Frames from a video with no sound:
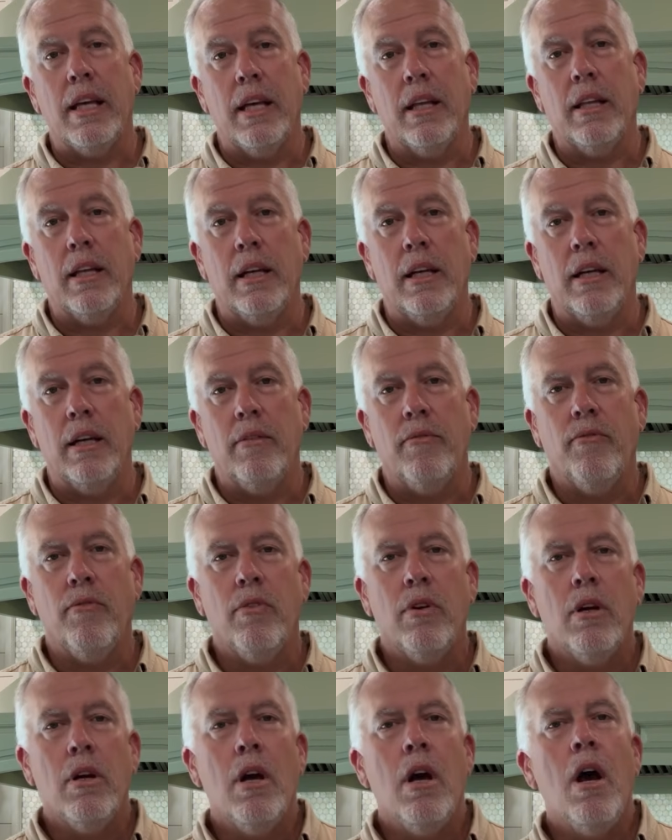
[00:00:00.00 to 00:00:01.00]
killing it.
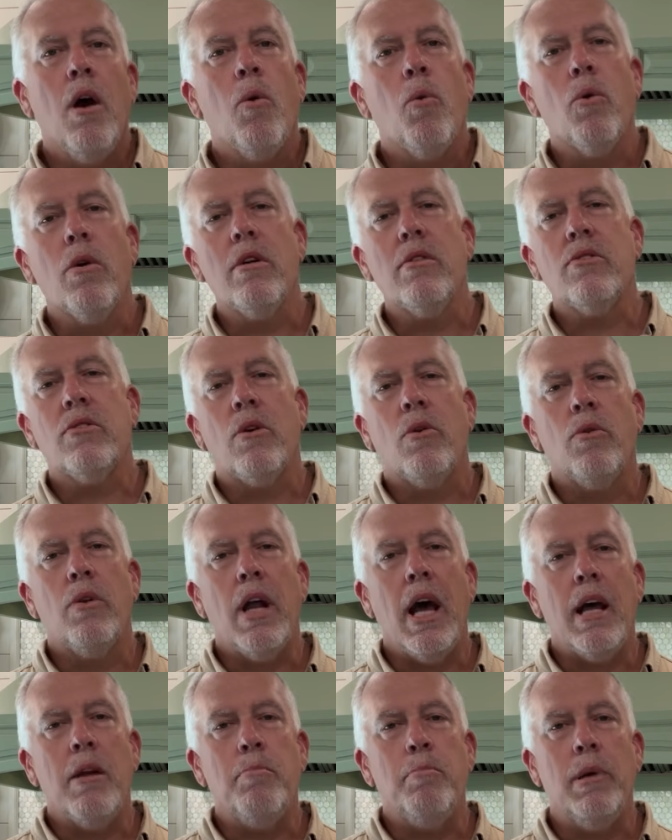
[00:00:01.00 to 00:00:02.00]
We're in zone
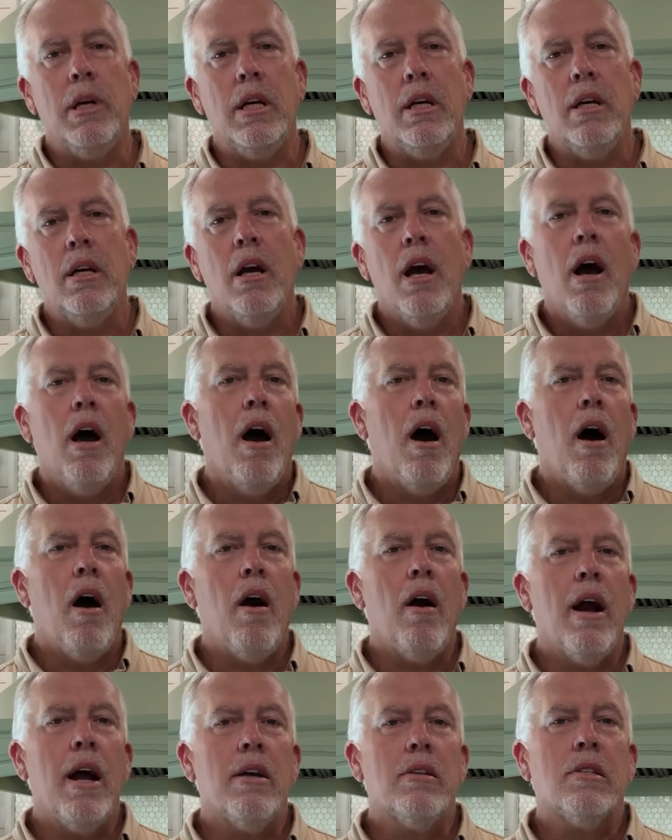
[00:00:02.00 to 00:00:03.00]
9B.
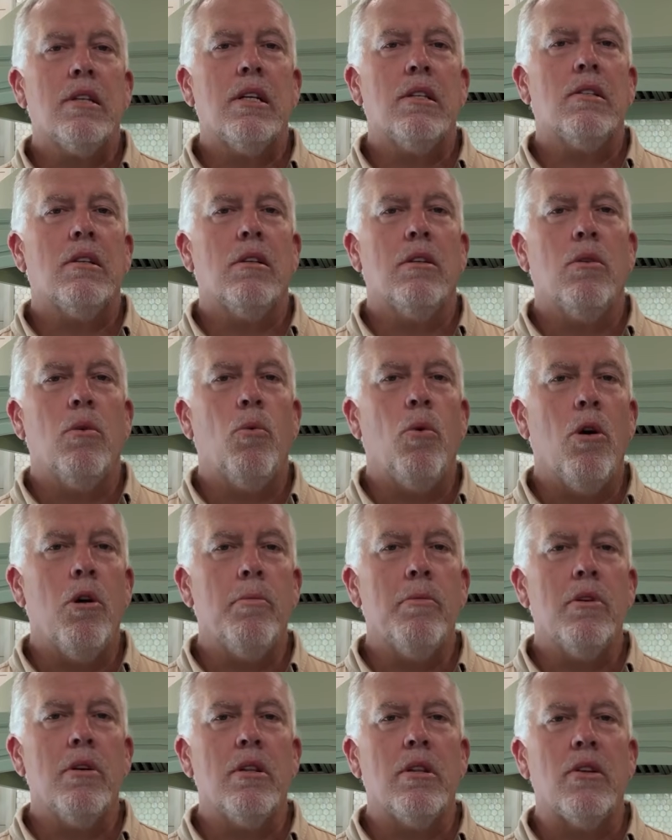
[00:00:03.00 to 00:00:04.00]
Our house gets a little
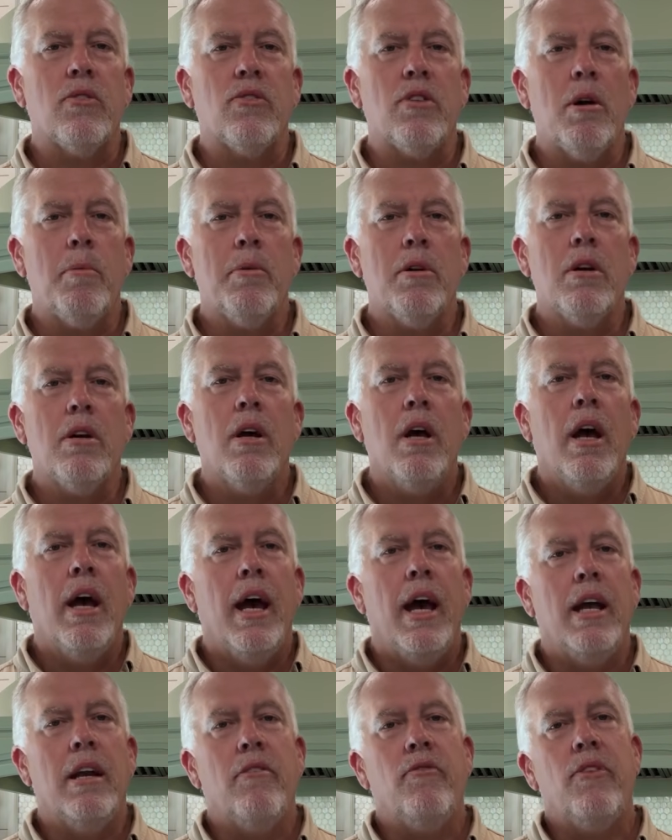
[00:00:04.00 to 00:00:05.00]
warmer in the summer,
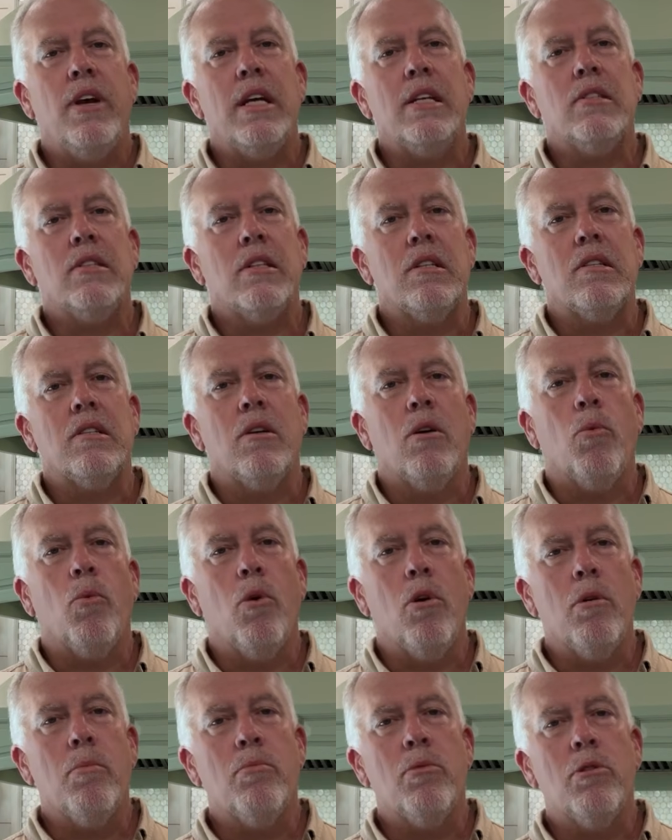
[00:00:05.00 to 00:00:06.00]
and a vase that's in a
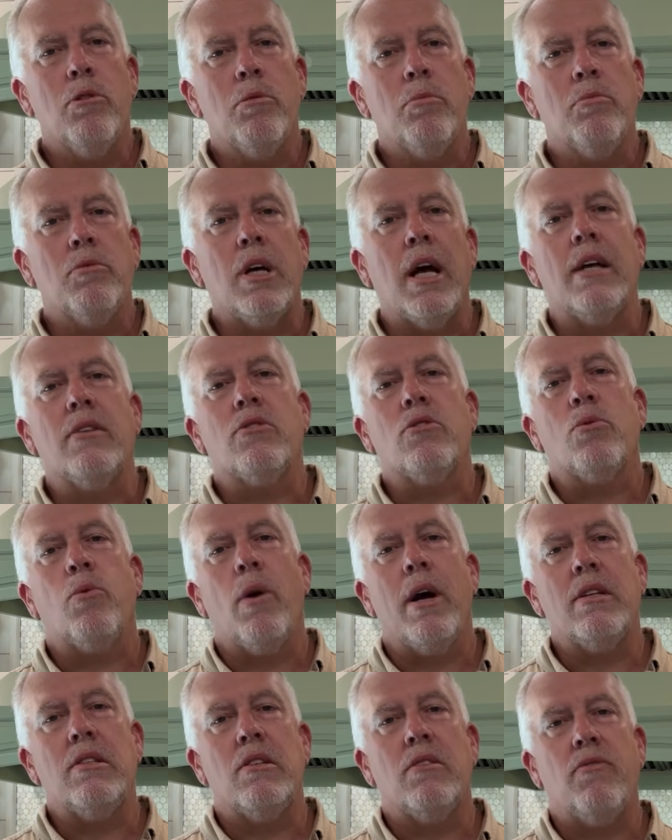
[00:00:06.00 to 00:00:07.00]
warm room dies
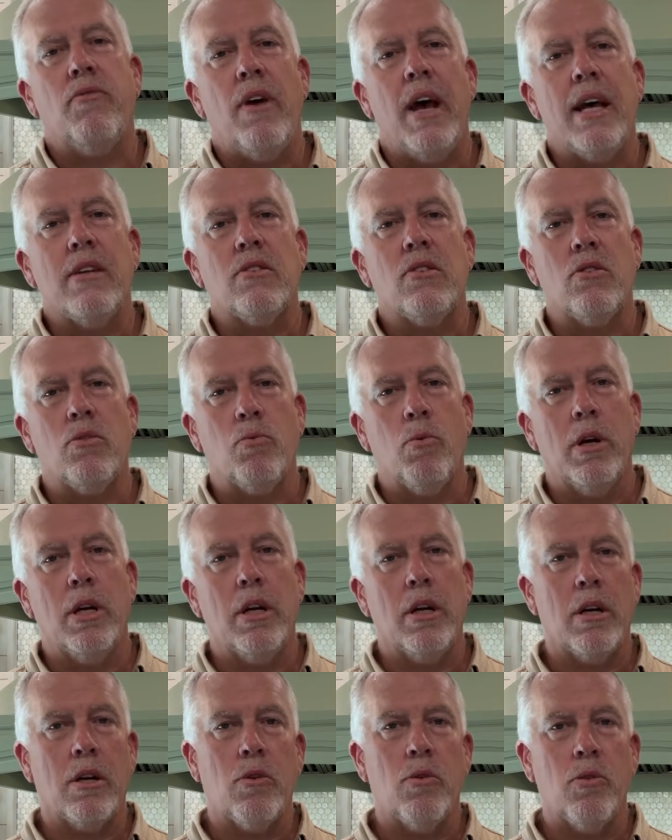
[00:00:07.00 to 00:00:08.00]
twice as fast as one
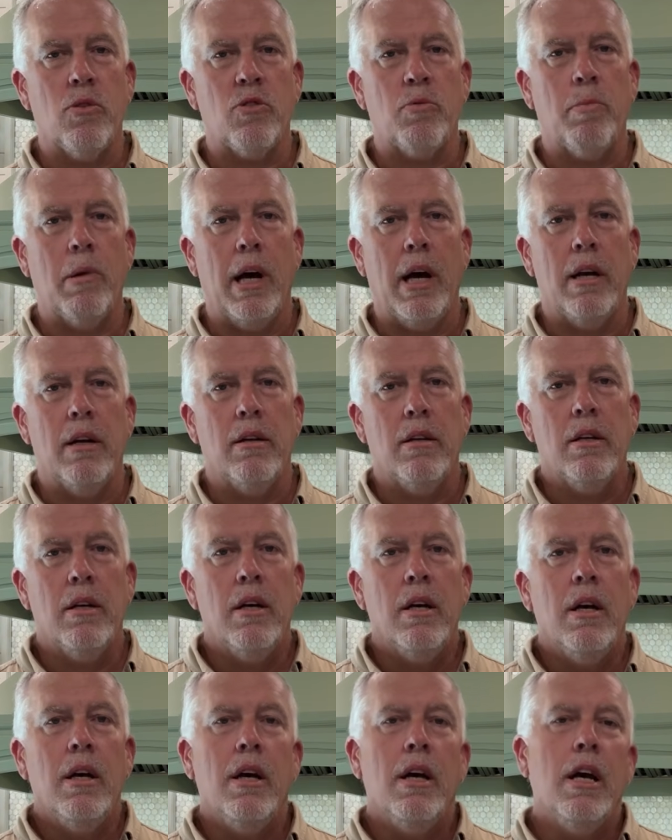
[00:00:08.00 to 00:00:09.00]
in a cool spot.
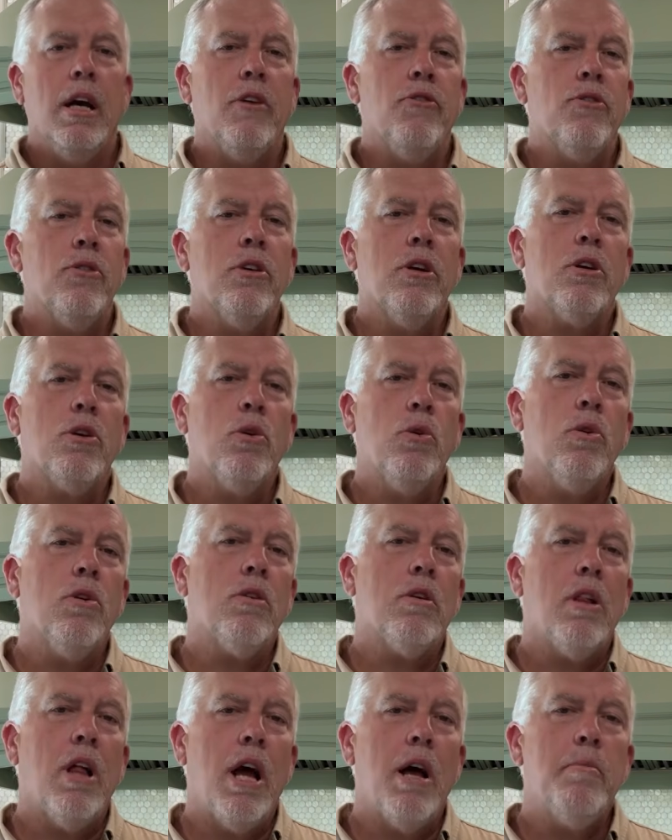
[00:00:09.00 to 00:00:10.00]
If you're in a cooler
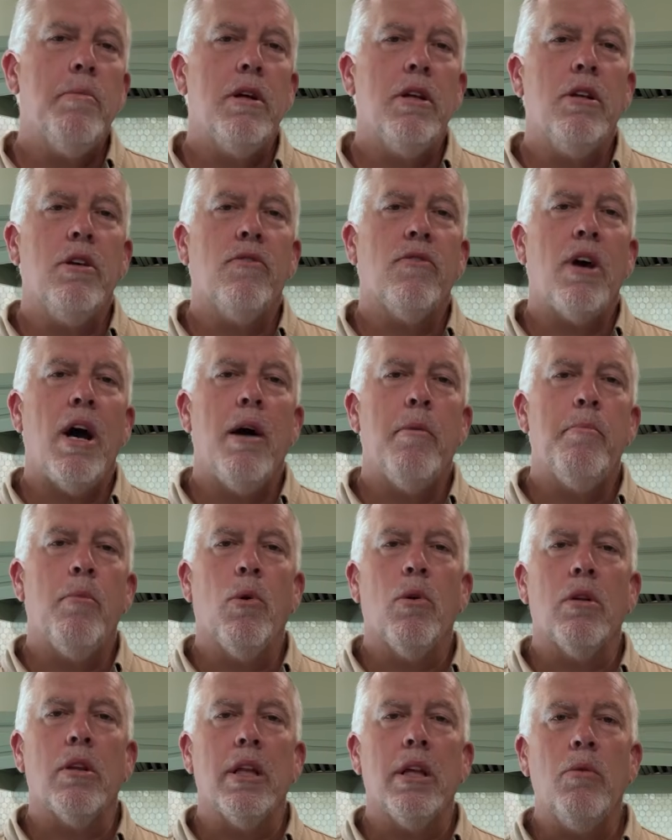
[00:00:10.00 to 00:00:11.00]
climate, you've got
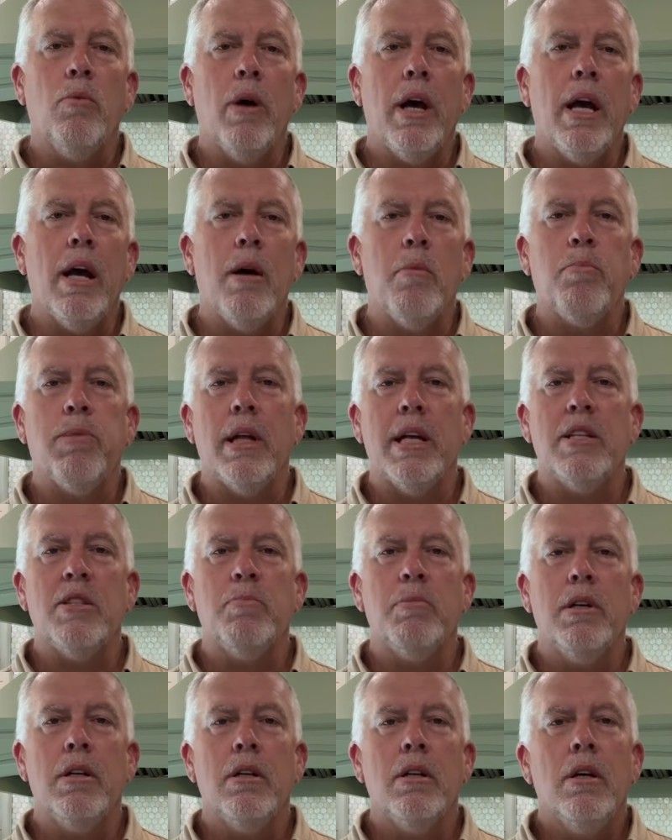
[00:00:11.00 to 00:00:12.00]
more leeway on
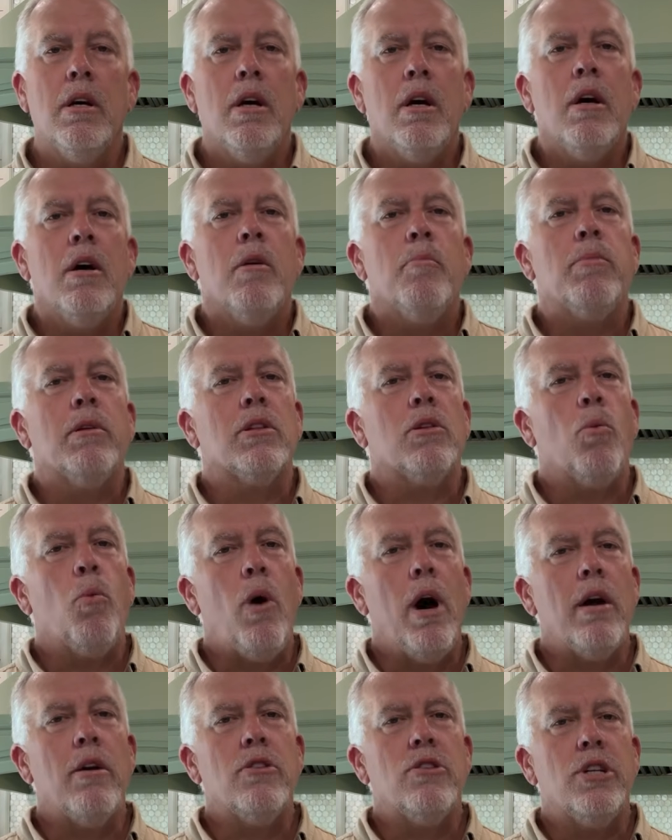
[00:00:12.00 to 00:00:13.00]
placement, but the
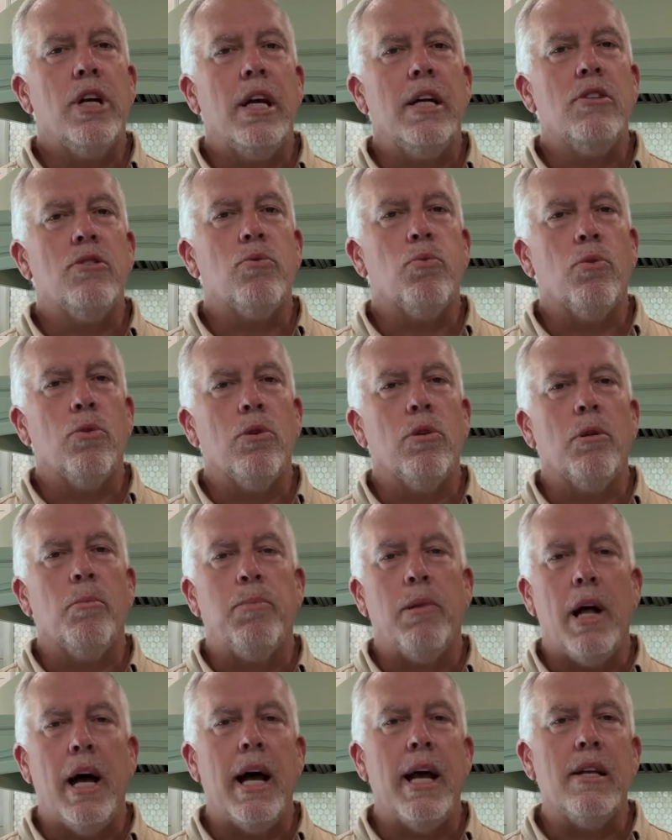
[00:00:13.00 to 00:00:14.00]
water change rule
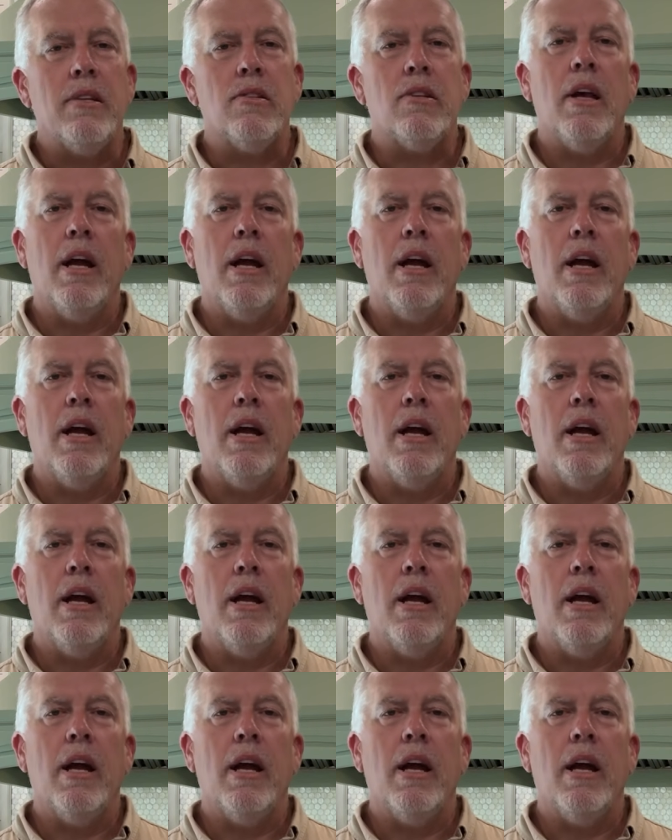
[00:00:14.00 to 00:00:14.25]
applies